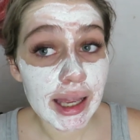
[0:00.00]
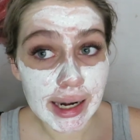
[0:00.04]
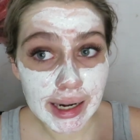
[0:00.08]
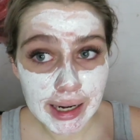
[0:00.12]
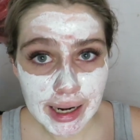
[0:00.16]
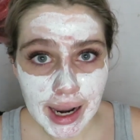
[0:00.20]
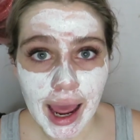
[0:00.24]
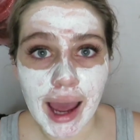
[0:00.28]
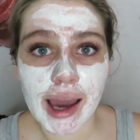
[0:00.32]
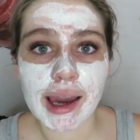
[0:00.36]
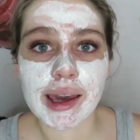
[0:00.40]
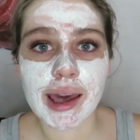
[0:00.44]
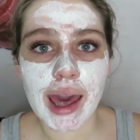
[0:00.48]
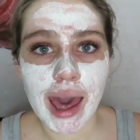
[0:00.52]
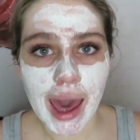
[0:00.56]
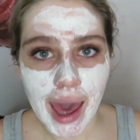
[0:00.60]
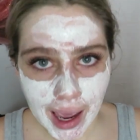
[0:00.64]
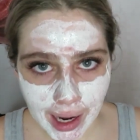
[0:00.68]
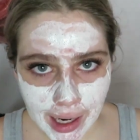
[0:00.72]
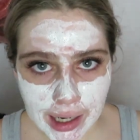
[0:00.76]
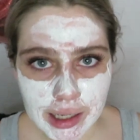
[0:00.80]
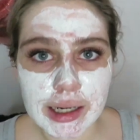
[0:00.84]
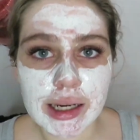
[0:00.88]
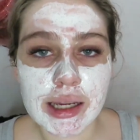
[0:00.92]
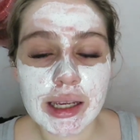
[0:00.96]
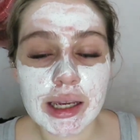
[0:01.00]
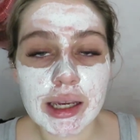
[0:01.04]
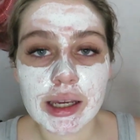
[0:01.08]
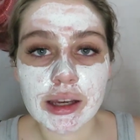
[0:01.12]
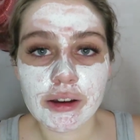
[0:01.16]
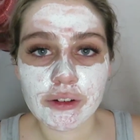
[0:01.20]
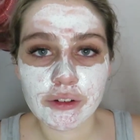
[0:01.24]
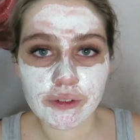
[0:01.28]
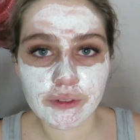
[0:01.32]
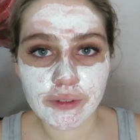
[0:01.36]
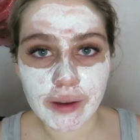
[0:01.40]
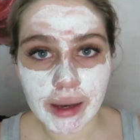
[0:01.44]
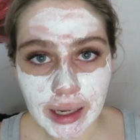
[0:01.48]
like acne
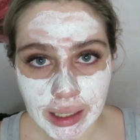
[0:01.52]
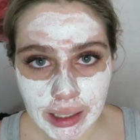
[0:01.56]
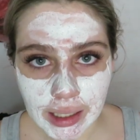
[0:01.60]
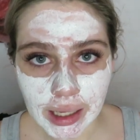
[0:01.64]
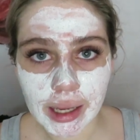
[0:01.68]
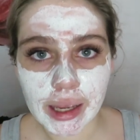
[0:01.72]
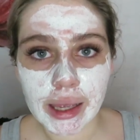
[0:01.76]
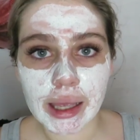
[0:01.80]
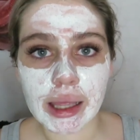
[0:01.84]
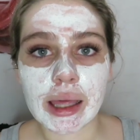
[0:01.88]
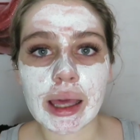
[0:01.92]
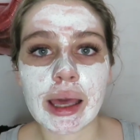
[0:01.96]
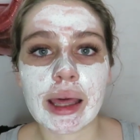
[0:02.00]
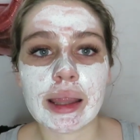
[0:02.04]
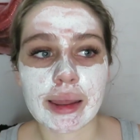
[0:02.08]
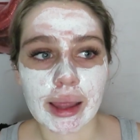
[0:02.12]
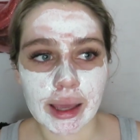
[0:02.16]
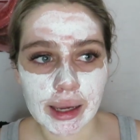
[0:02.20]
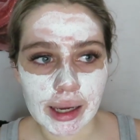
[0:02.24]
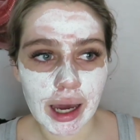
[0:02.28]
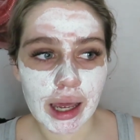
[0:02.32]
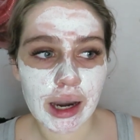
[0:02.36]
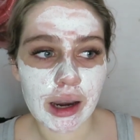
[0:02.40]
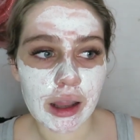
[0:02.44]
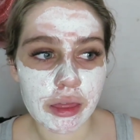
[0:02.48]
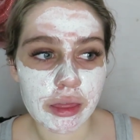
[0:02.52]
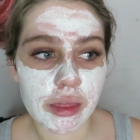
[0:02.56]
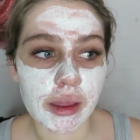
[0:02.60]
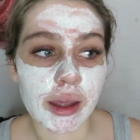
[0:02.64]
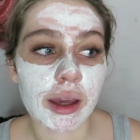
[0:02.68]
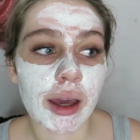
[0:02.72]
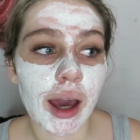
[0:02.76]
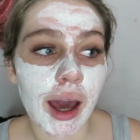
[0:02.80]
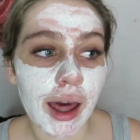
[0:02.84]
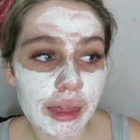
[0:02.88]
fading and that kind of thing,